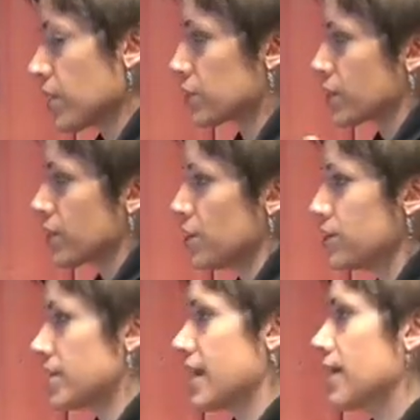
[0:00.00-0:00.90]
So they
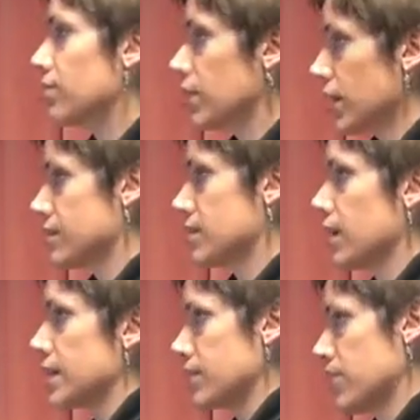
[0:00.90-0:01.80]
don't tend to have lots and
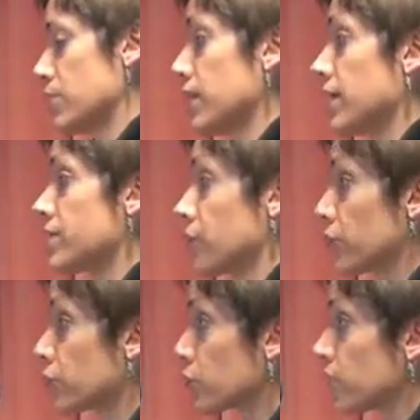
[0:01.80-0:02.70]
lots of them unless they're
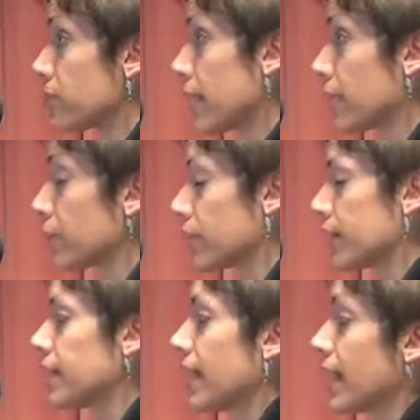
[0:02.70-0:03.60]
extremely healthy.